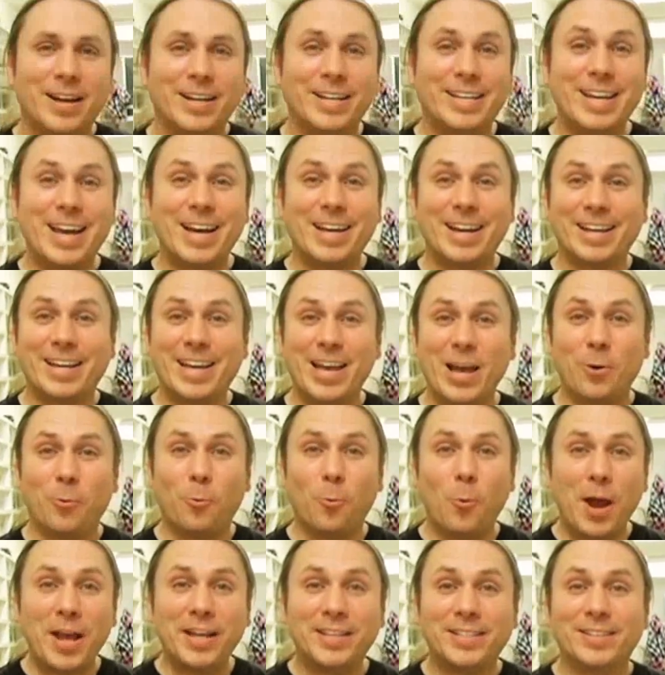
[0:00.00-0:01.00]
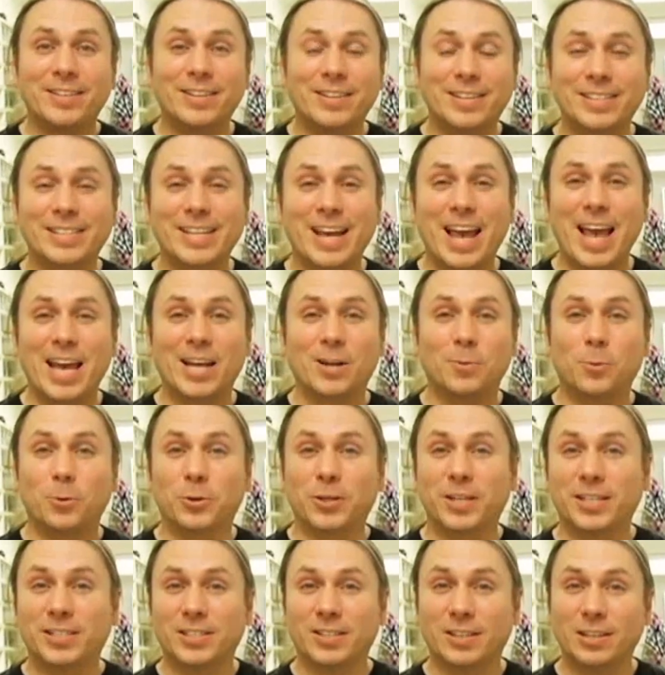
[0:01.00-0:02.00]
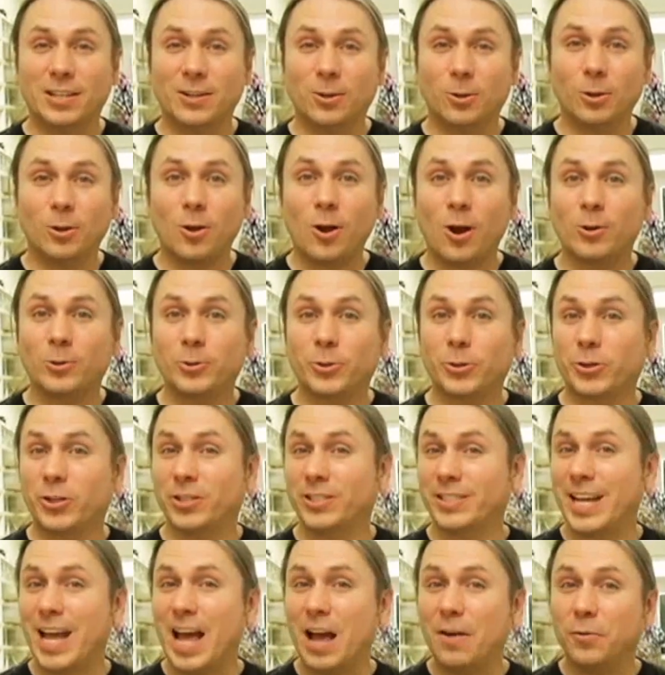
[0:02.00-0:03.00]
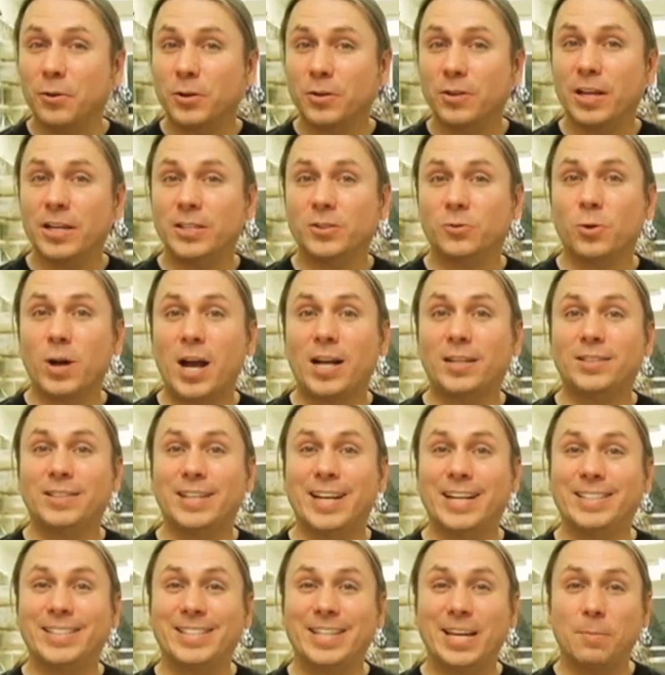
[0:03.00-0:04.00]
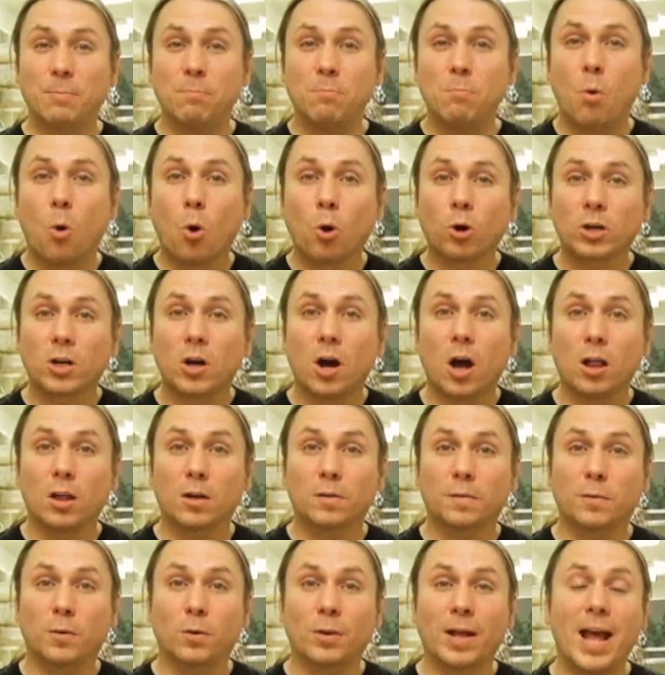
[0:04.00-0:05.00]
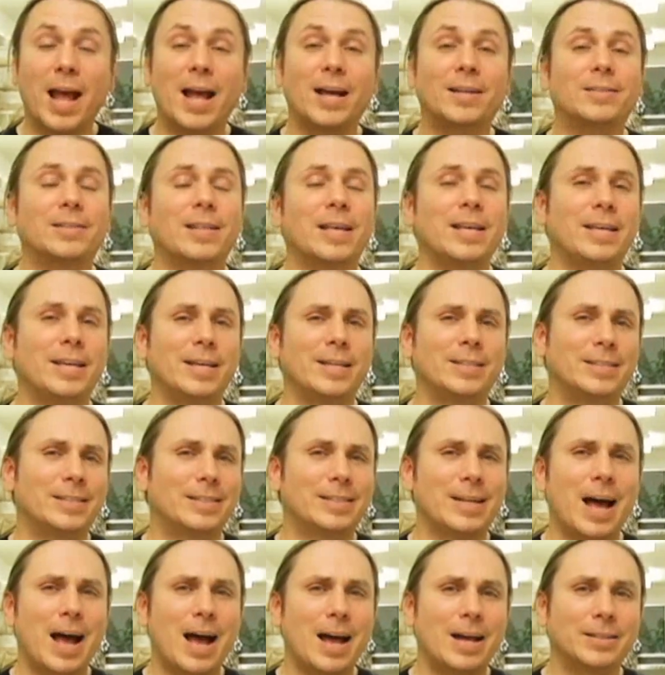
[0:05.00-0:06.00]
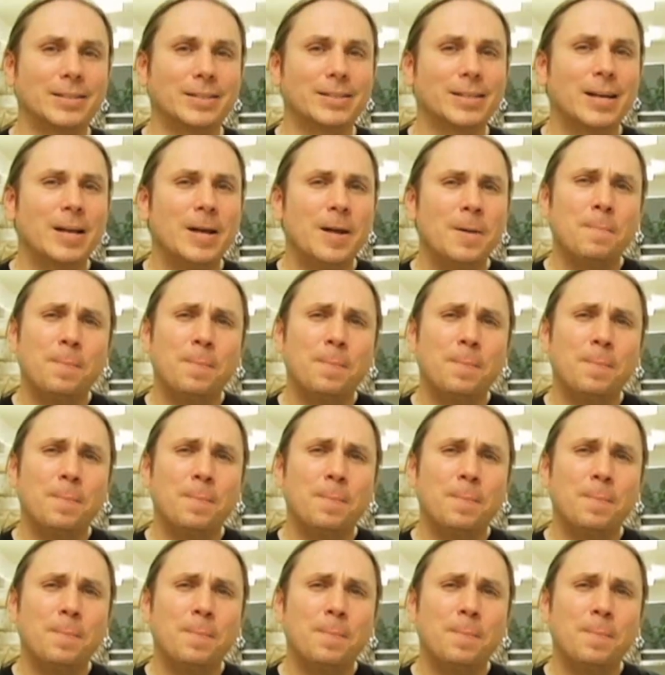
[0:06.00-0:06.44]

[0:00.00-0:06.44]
Again, I can't wait till this animal gets a little larger because Everglades rat snakes get more colorful as they get sized.